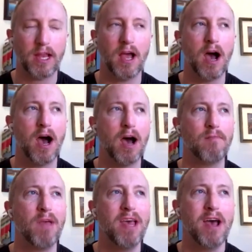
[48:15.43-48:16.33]

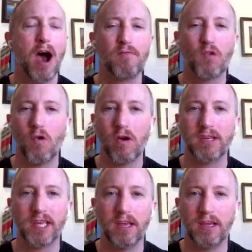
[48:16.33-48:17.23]
Of course,
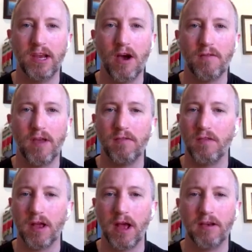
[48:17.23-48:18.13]

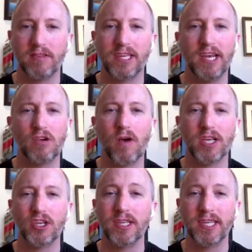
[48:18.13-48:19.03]
I don't see any
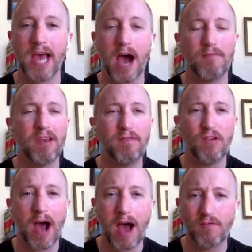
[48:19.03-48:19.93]
questions now, but if you
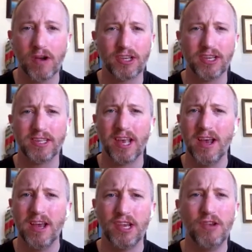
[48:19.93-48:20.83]
have questions,
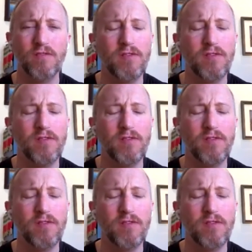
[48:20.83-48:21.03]
you